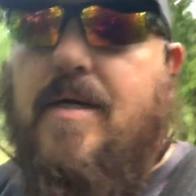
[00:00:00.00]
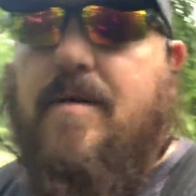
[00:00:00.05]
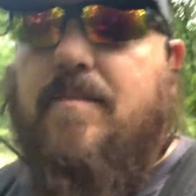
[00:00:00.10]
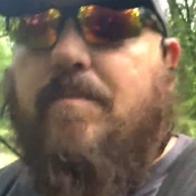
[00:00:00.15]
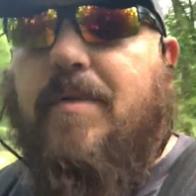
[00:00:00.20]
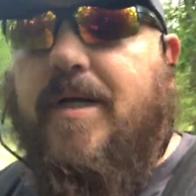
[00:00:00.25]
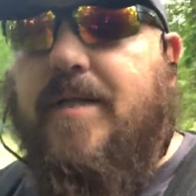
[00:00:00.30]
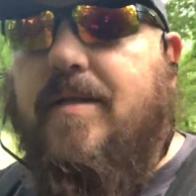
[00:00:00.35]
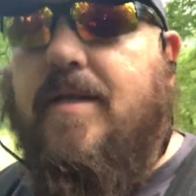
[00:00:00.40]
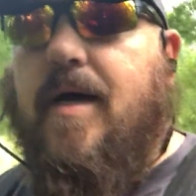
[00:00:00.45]

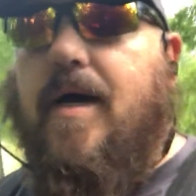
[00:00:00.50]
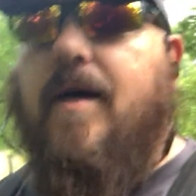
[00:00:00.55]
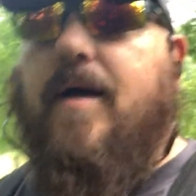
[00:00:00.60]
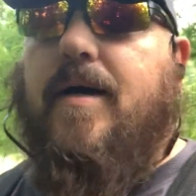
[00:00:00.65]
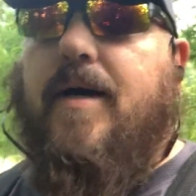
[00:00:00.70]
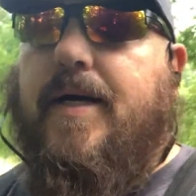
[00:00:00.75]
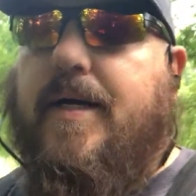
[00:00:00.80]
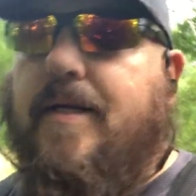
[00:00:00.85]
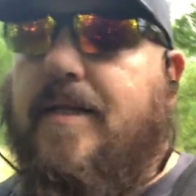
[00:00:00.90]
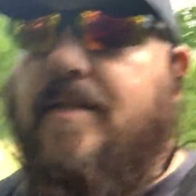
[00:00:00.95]
But
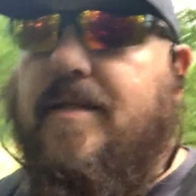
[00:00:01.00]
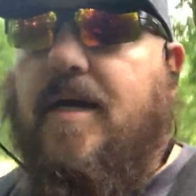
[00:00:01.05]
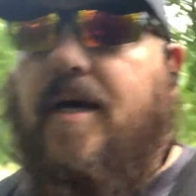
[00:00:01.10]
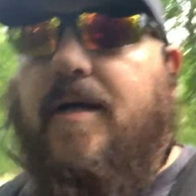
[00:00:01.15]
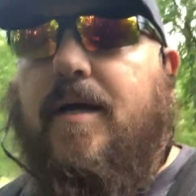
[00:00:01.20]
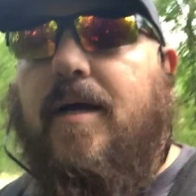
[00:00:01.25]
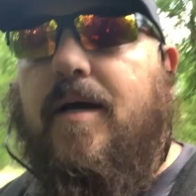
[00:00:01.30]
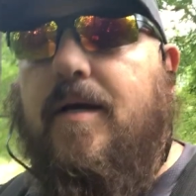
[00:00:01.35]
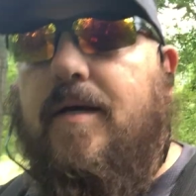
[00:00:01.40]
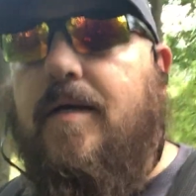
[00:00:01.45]
I can tell
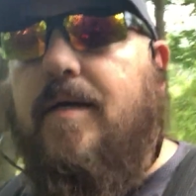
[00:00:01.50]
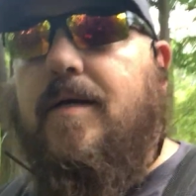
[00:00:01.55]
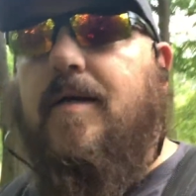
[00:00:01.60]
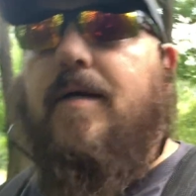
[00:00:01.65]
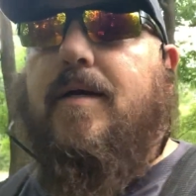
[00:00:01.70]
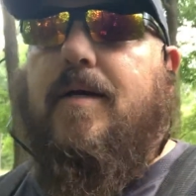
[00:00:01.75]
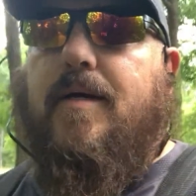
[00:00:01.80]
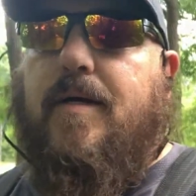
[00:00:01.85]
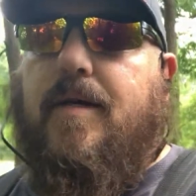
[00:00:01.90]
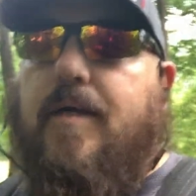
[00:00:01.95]
you,
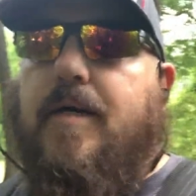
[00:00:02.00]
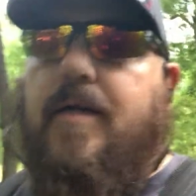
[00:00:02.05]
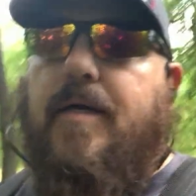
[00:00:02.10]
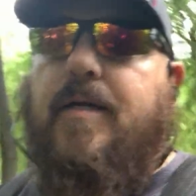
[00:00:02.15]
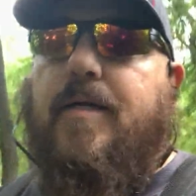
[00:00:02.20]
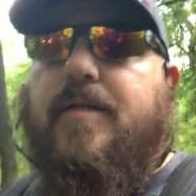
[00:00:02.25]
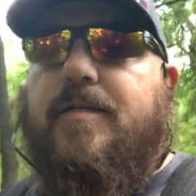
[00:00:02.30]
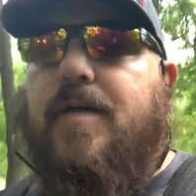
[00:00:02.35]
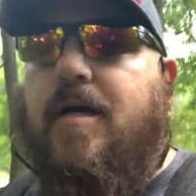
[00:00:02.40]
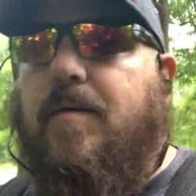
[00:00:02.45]
it
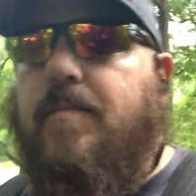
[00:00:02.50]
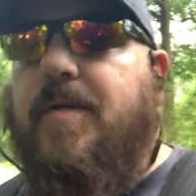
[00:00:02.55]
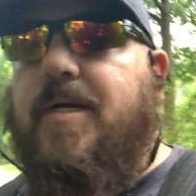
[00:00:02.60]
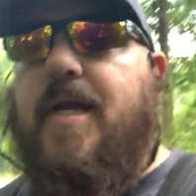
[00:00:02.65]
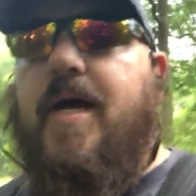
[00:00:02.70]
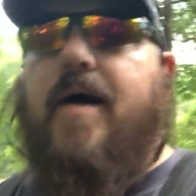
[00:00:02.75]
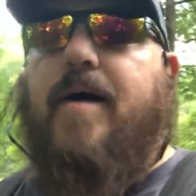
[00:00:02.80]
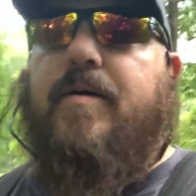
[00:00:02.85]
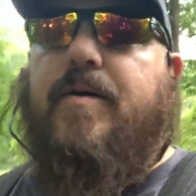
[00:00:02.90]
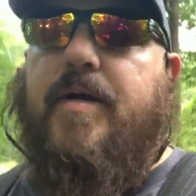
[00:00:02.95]
is coming
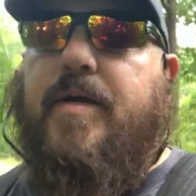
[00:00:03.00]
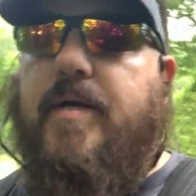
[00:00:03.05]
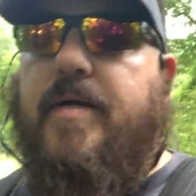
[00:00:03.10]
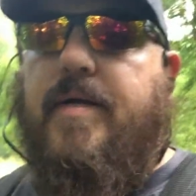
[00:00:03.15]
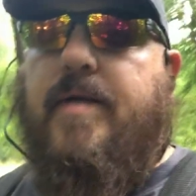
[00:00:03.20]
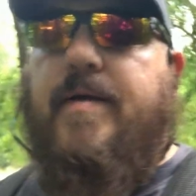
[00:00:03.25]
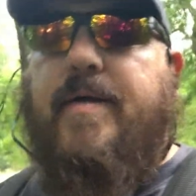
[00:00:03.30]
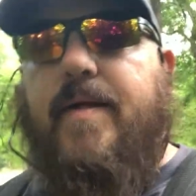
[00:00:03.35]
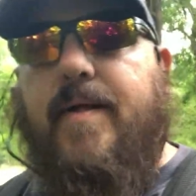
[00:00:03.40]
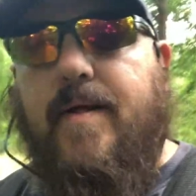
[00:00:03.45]
down
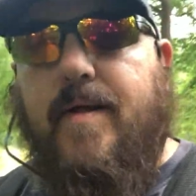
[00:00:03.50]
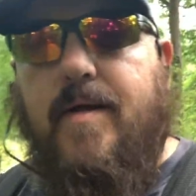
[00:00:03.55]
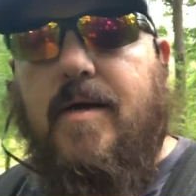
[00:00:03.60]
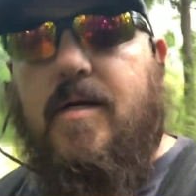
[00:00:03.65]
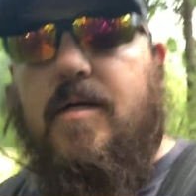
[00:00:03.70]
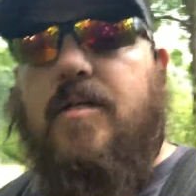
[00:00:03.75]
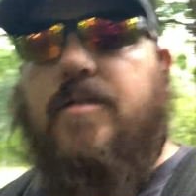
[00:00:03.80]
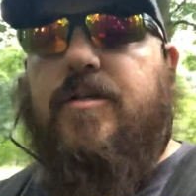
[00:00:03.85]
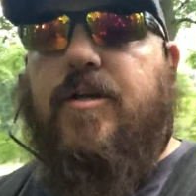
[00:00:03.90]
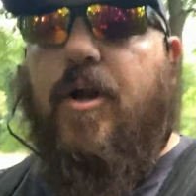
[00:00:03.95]

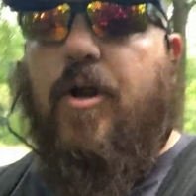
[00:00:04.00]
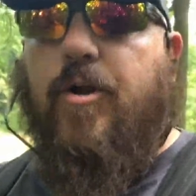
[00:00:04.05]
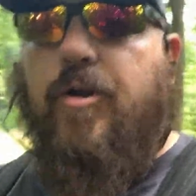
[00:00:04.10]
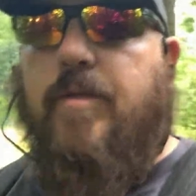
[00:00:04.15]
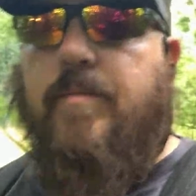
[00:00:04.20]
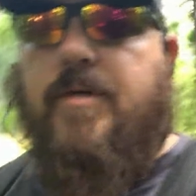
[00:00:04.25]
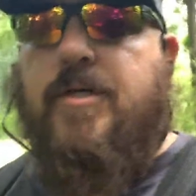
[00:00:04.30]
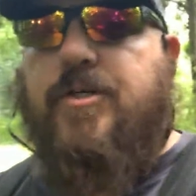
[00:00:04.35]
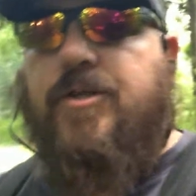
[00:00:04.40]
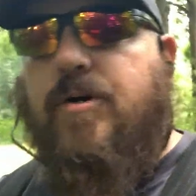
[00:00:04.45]
slowly
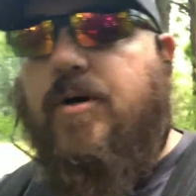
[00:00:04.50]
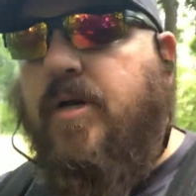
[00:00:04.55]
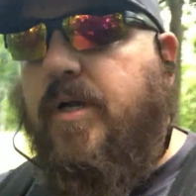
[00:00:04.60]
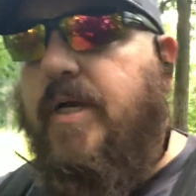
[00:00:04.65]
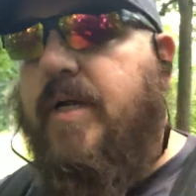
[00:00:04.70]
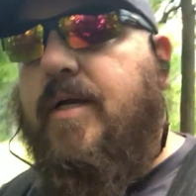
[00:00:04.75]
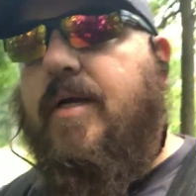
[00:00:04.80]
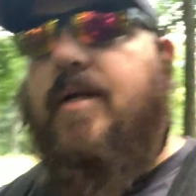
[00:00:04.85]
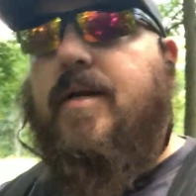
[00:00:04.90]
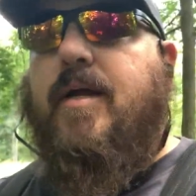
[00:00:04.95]
but surely.
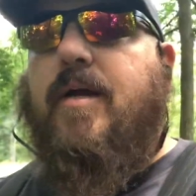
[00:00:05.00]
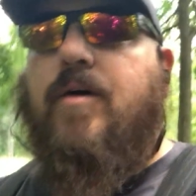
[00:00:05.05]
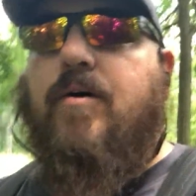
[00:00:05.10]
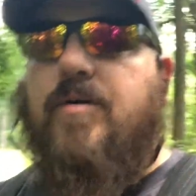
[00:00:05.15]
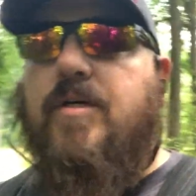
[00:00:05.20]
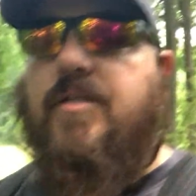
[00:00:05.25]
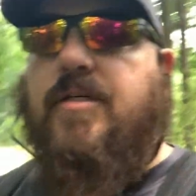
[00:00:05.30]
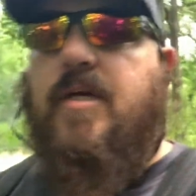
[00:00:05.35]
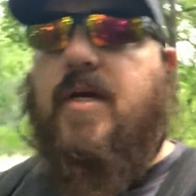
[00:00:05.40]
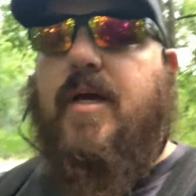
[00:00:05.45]
And they
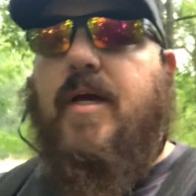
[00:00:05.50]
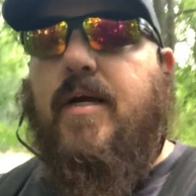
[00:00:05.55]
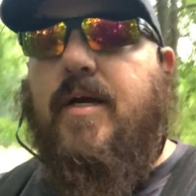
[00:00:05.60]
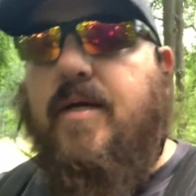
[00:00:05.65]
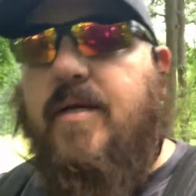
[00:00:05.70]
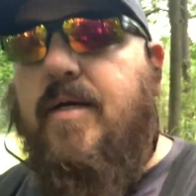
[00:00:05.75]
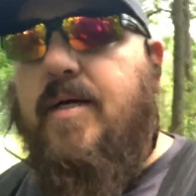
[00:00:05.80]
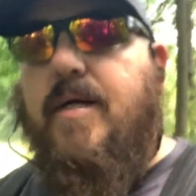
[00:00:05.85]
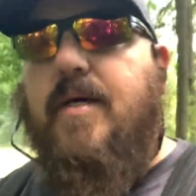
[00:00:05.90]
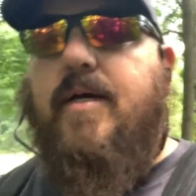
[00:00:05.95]
always say,
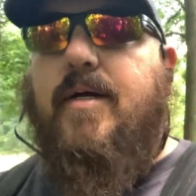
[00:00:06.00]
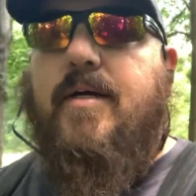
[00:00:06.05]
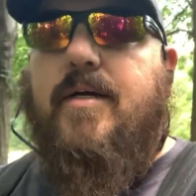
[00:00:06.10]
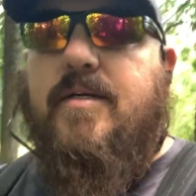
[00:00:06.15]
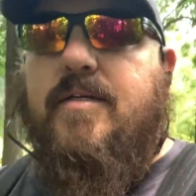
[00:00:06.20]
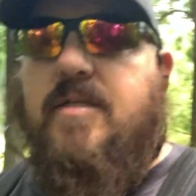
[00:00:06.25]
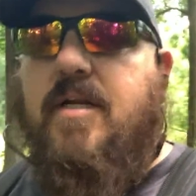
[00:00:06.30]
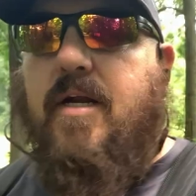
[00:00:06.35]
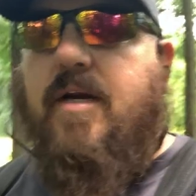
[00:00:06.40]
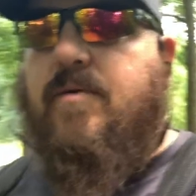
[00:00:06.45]

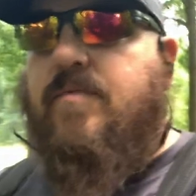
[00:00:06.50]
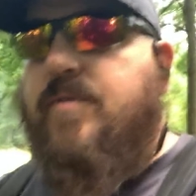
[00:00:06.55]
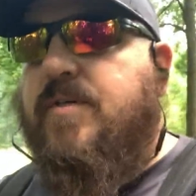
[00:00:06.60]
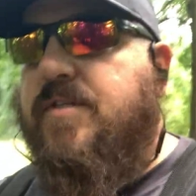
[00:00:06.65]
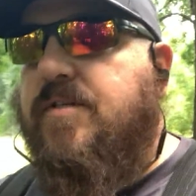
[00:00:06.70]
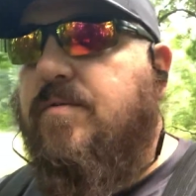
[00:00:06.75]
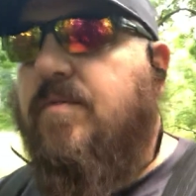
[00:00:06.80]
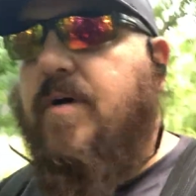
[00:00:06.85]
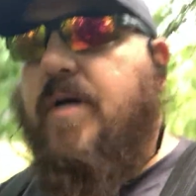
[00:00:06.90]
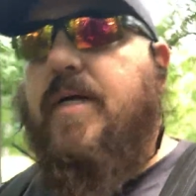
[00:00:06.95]
steady
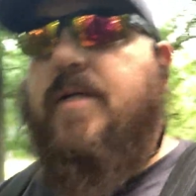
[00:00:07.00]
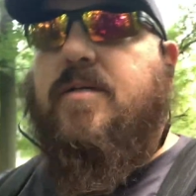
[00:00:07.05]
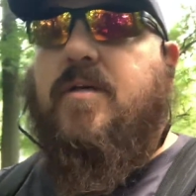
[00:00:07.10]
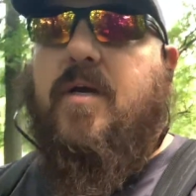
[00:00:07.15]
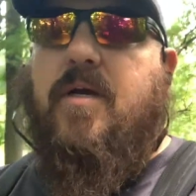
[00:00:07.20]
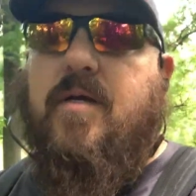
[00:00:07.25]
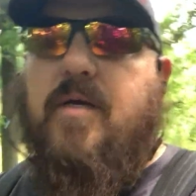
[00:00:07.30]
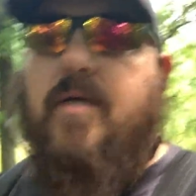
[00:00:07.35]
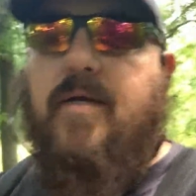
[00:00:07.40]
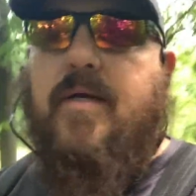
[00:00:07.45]
wins the race.
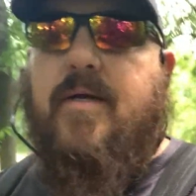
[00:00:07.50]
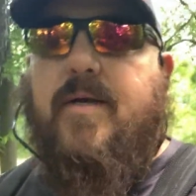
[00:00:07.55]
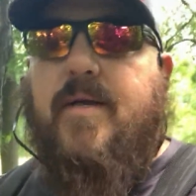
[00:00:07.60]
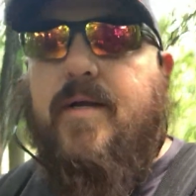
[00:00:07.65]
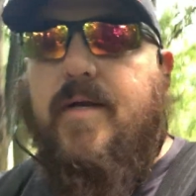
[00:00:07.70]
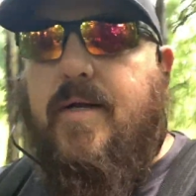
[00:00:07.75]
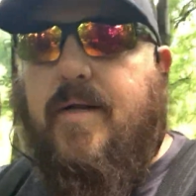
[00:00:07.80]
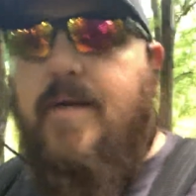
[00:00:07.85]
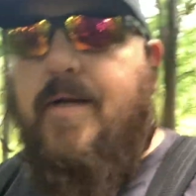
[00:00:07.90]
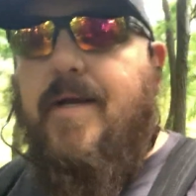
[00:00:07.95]

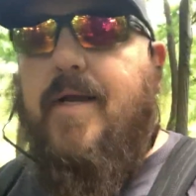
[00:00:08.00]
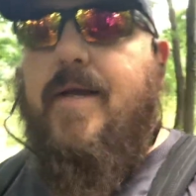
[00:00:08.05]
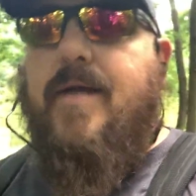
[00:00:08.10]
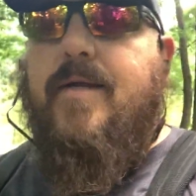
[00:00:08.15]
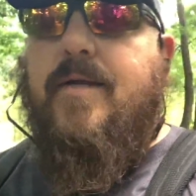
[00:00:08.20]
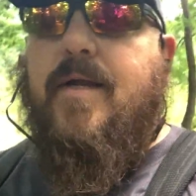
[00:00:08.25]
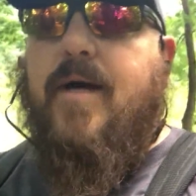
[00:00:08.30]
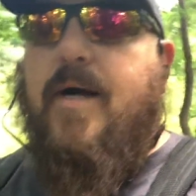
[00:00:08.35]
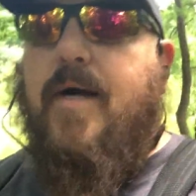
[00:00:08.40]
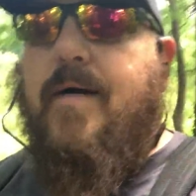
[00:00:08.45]

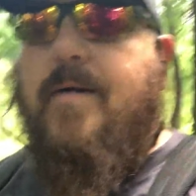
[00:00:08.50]
And